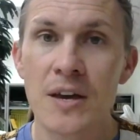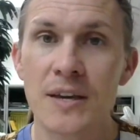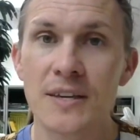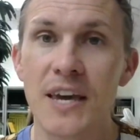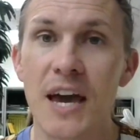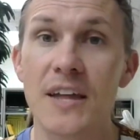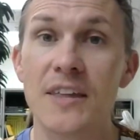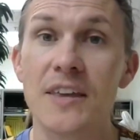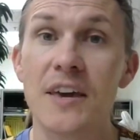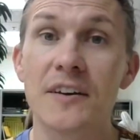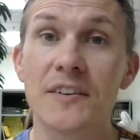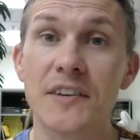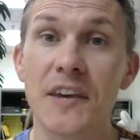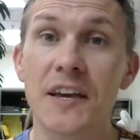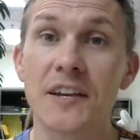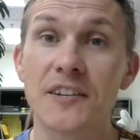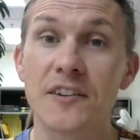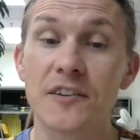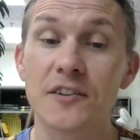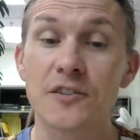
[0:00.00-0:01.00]
Sandel
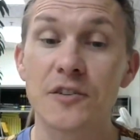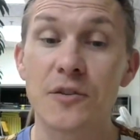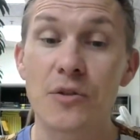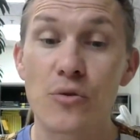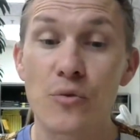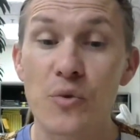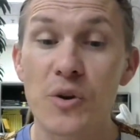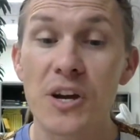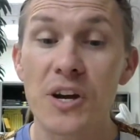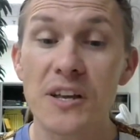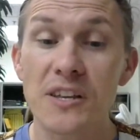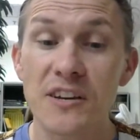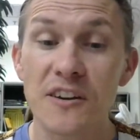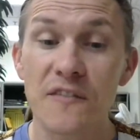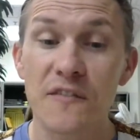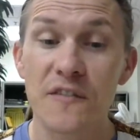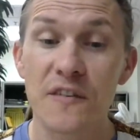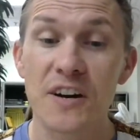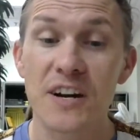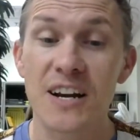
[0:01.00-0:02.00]
says there's 3
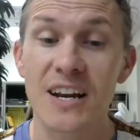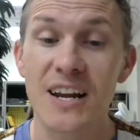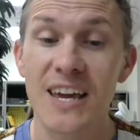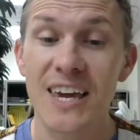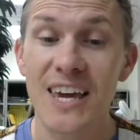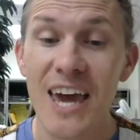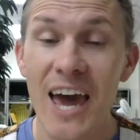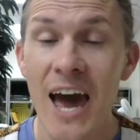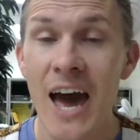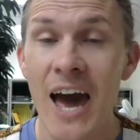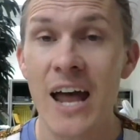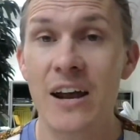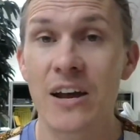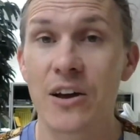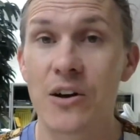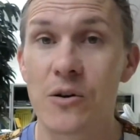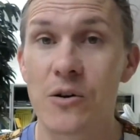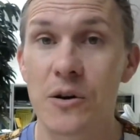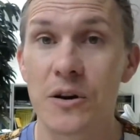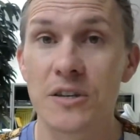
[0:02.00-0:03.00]
different
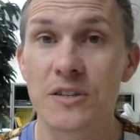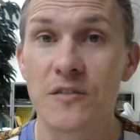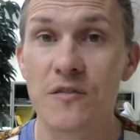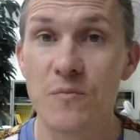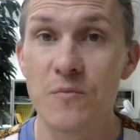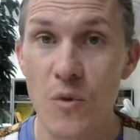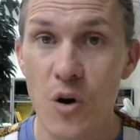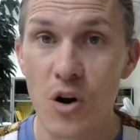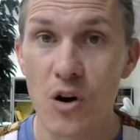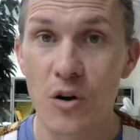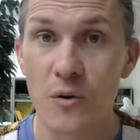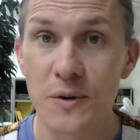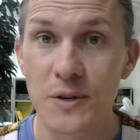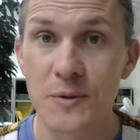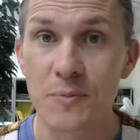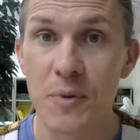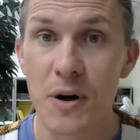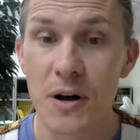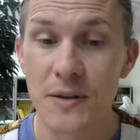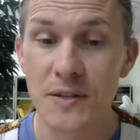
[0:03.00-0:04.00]
categories of moral
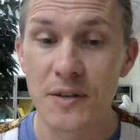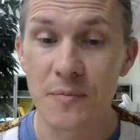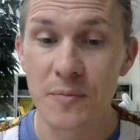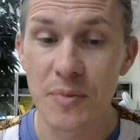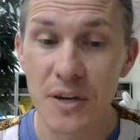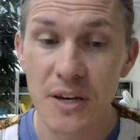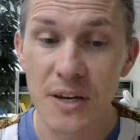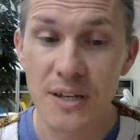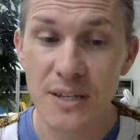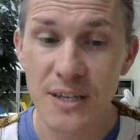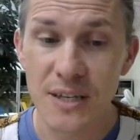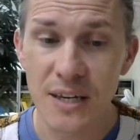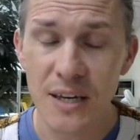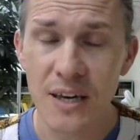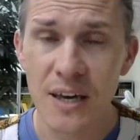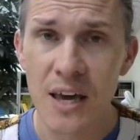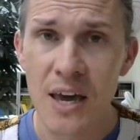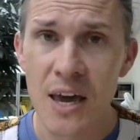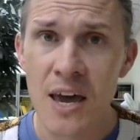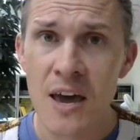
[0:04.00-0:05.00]

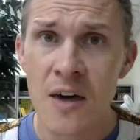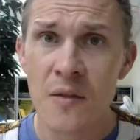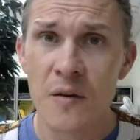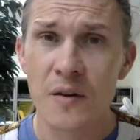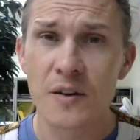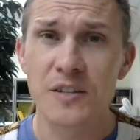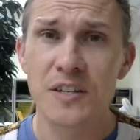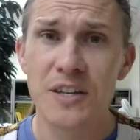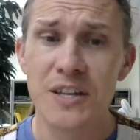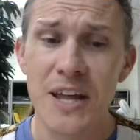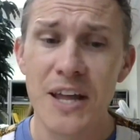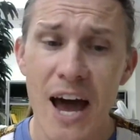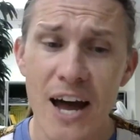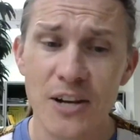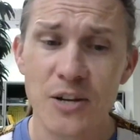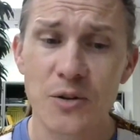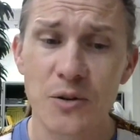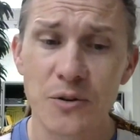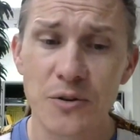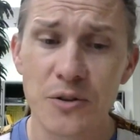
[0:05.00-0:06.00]
responsibility. There's
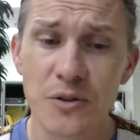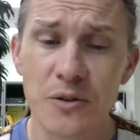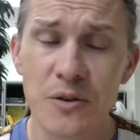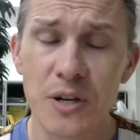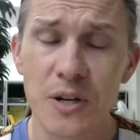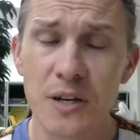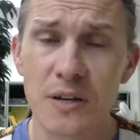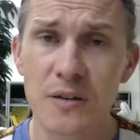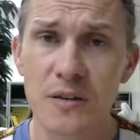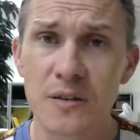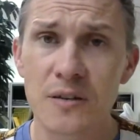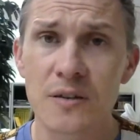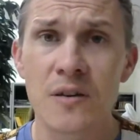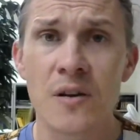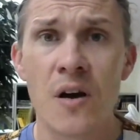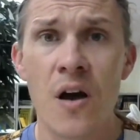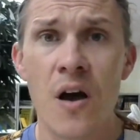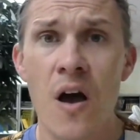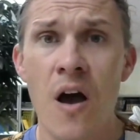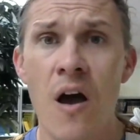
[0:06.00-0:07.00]
natural duties,
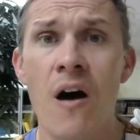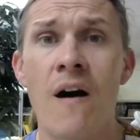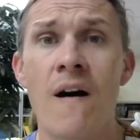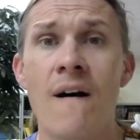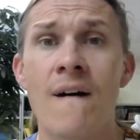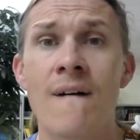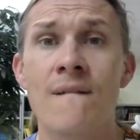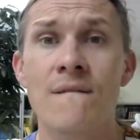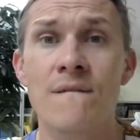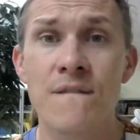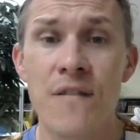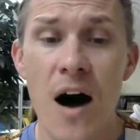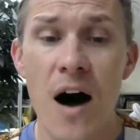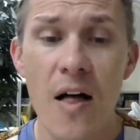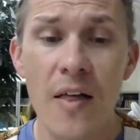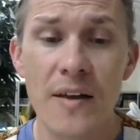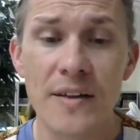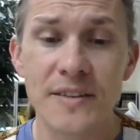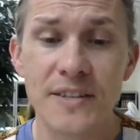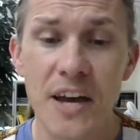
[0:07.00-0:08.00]

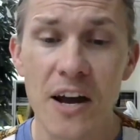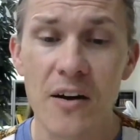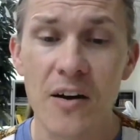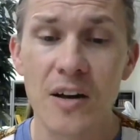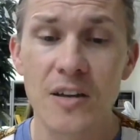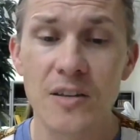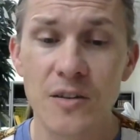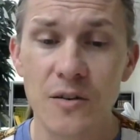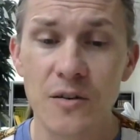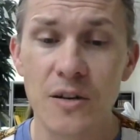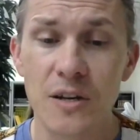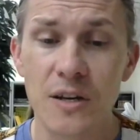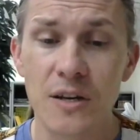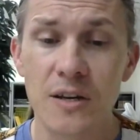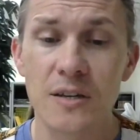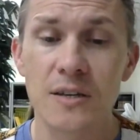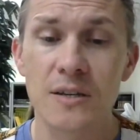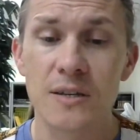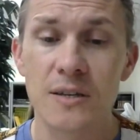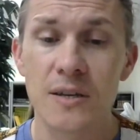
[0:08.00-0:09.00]
voluntary
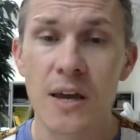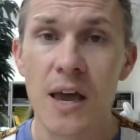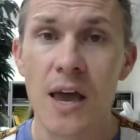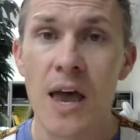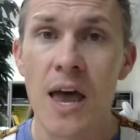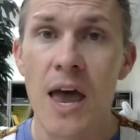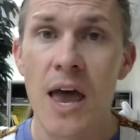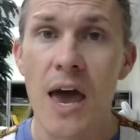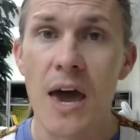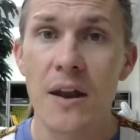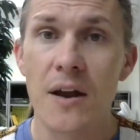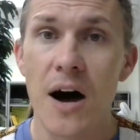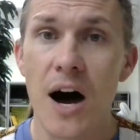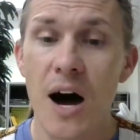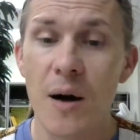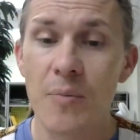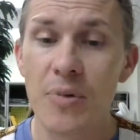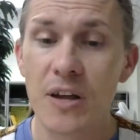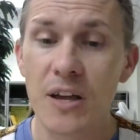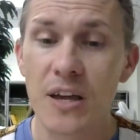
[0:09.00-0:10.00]
duties, and
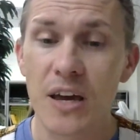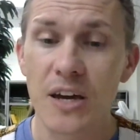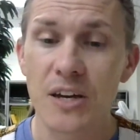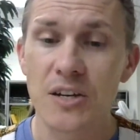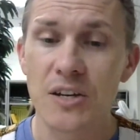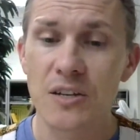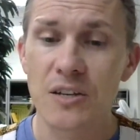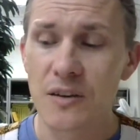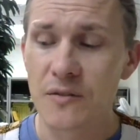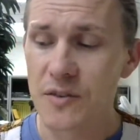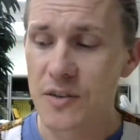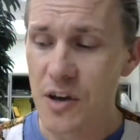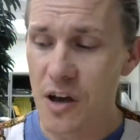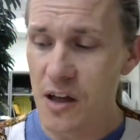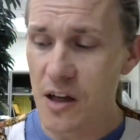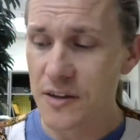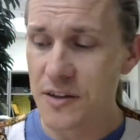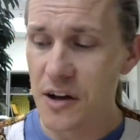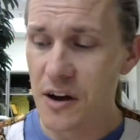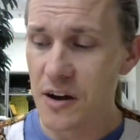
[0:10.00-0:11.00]
obligations of
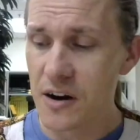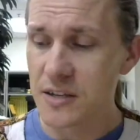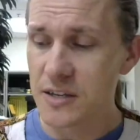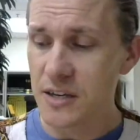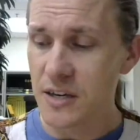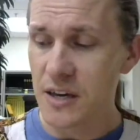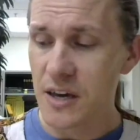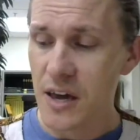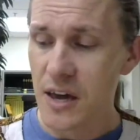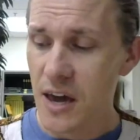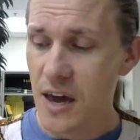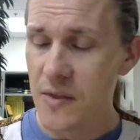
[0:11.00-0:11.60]
solidarity.